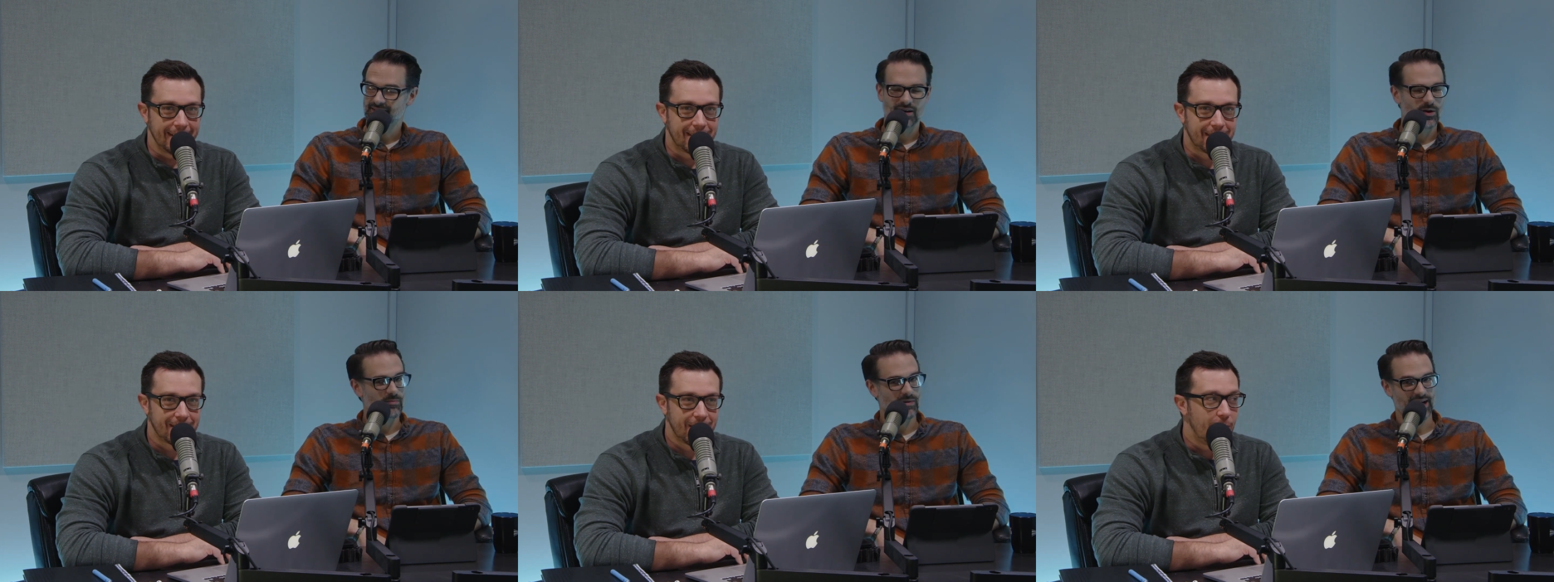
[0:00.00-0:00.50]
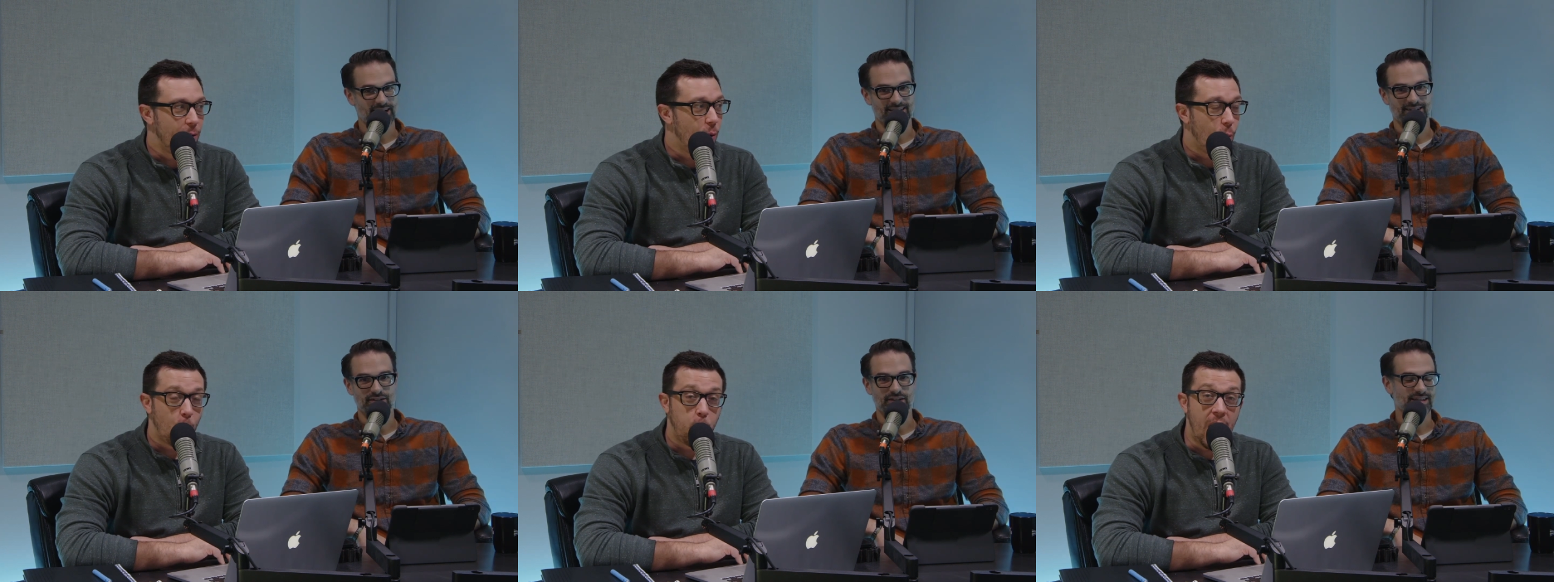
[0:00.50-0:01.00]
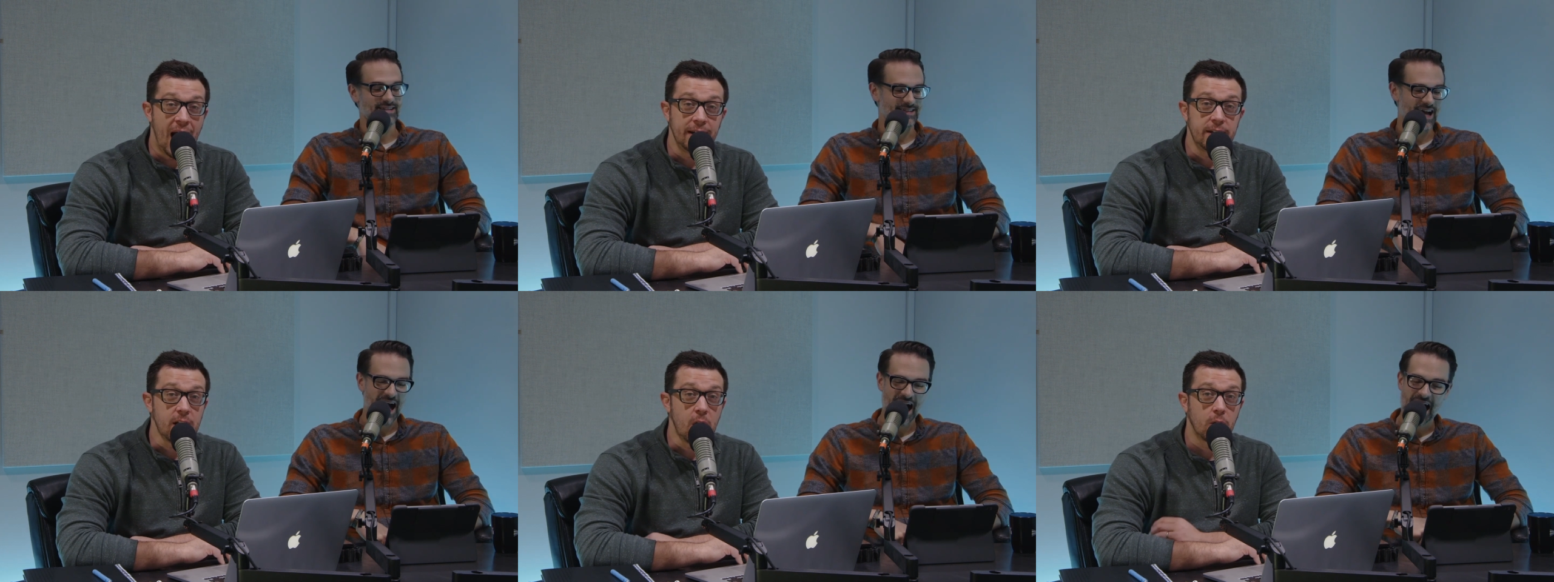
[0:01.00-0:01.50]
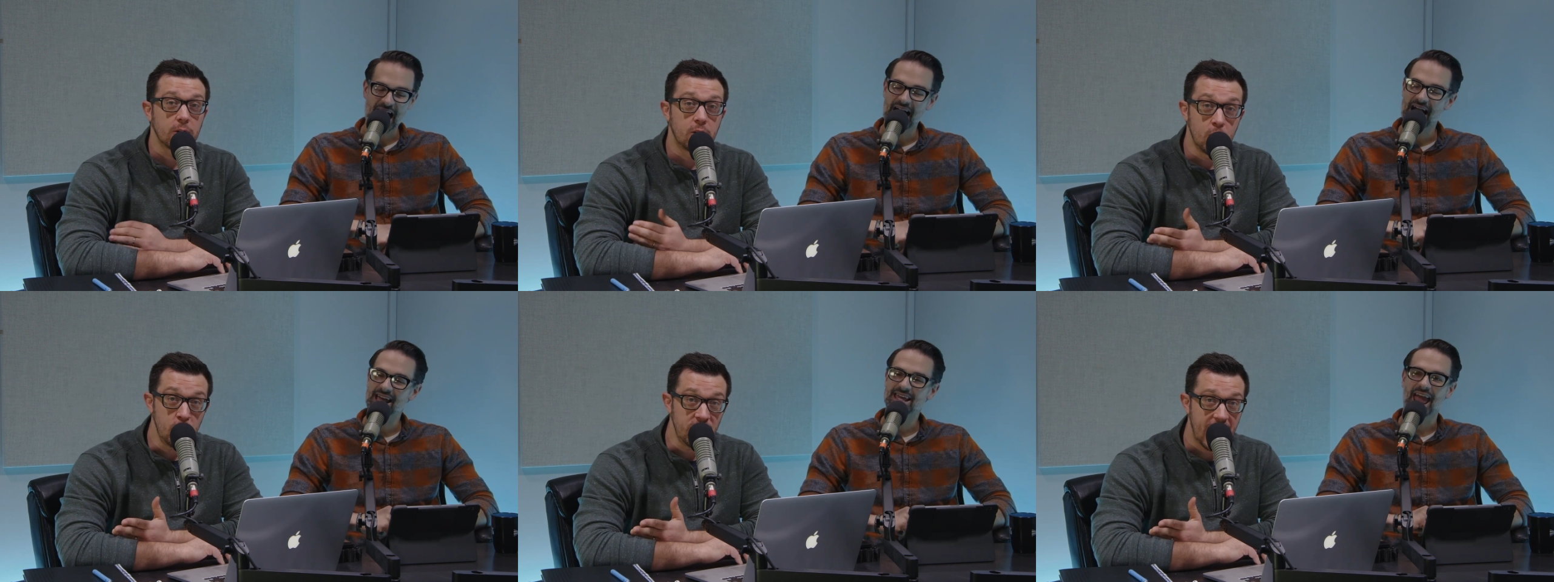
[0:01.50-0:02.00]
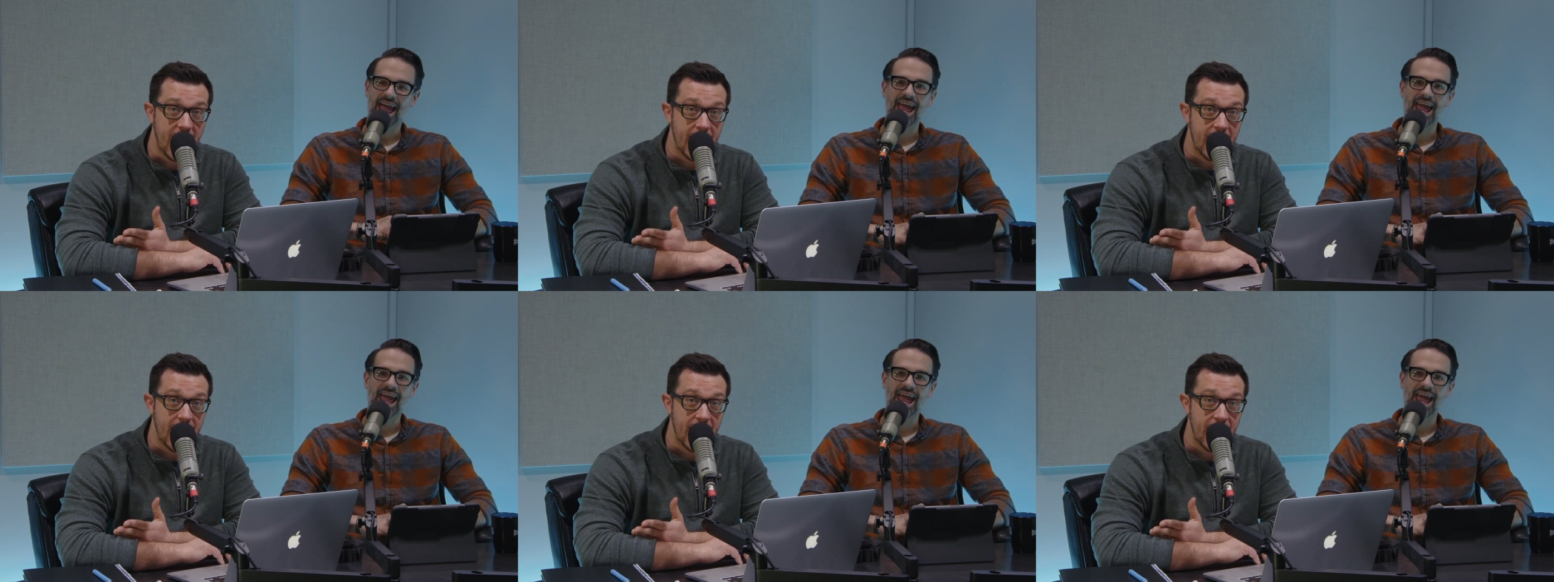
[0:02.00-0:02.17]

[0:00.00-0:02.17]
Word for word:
Speaker 1: Oh my goodness! Why do y'all I do that? I